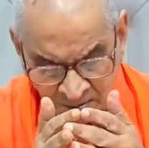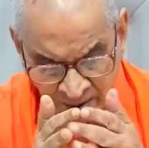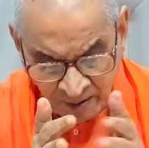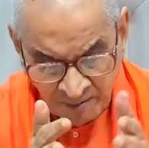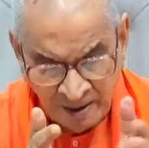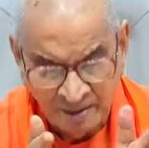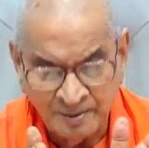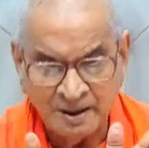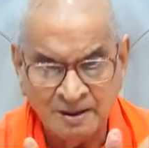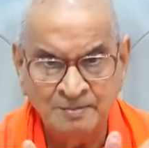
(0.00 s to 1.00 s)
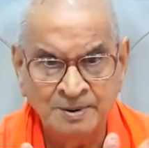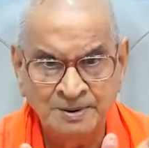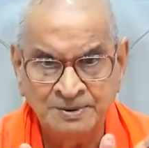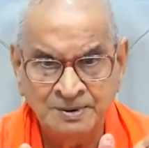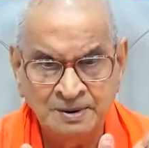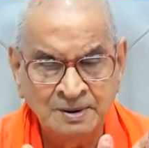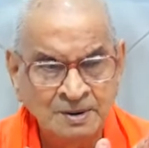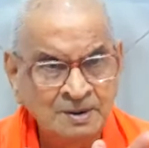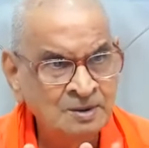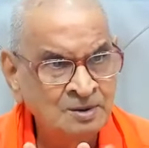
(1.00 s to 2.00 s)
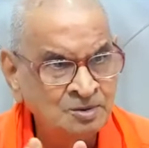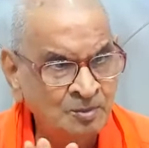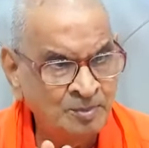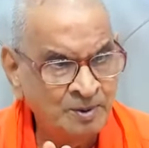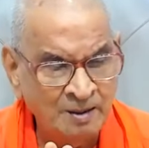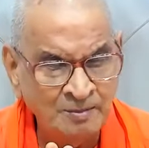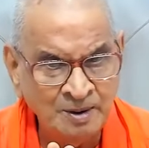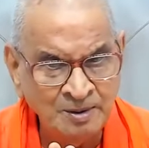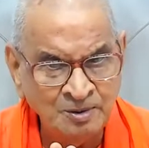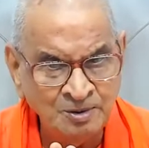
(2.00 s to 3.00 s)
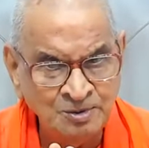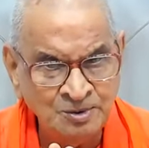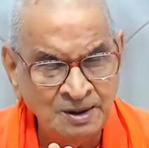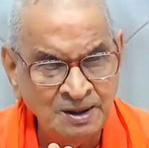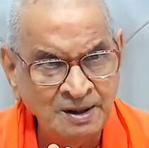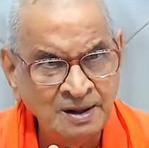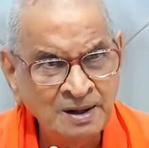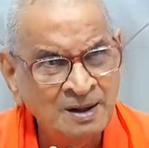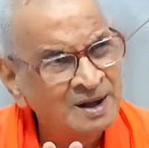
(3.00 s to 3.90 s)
Brahmanam Arabhyate. So Brahman usually